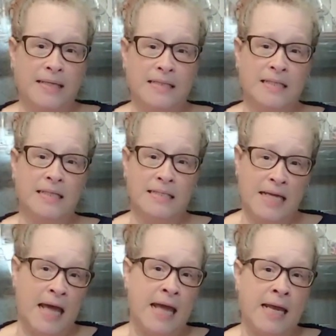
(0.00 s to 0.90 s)
it's
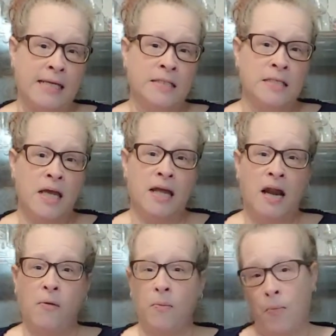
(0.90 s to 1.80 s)
contained and
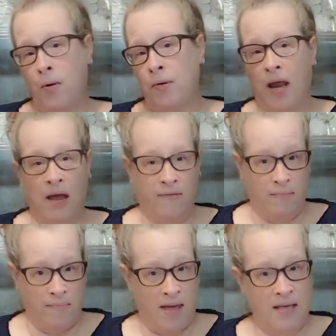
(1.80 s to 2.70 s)
I won't have
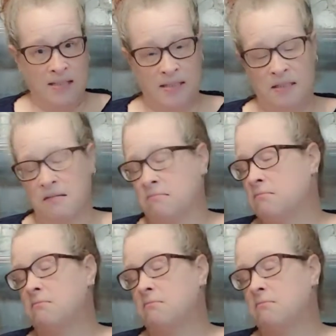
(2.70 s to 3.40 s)
a mess